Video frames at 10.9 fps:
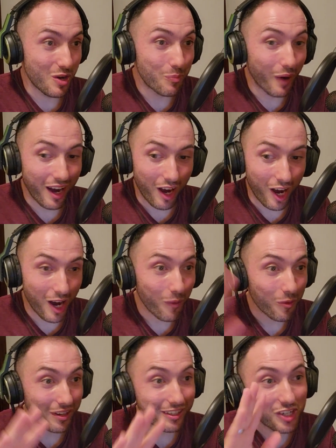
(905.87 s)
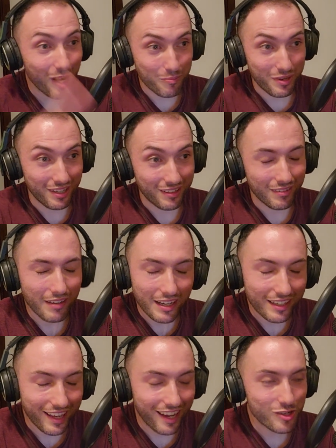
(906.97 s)
But I want to jump in a
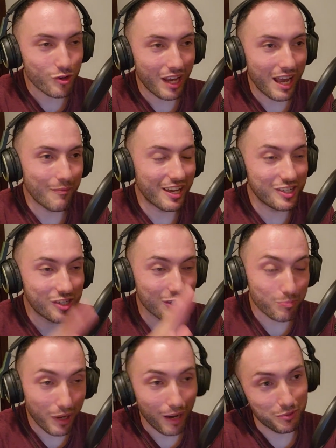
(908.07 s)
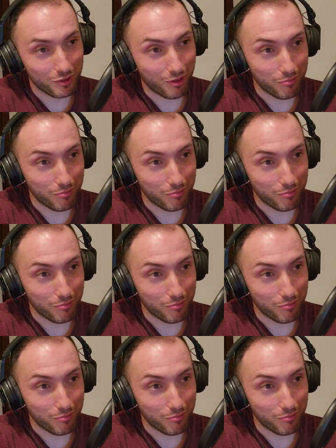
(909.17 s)
casual game and just pub stomp.